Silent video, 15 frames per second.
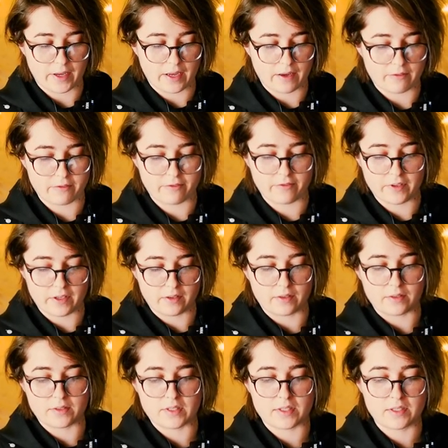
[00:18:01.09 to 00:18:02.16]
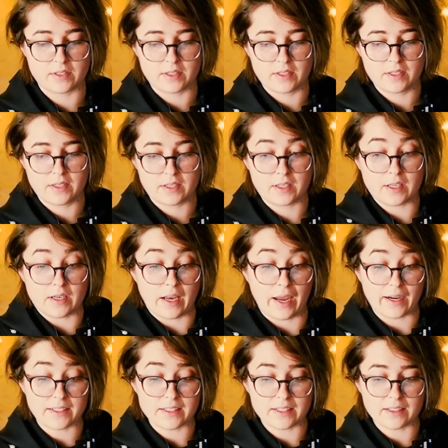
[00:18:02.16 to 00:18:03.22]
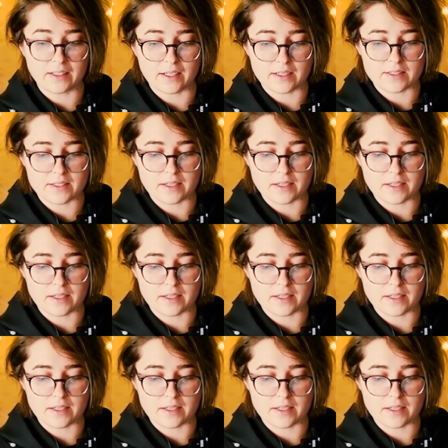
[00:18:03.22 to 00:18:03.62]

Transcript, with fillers: and feels connected, like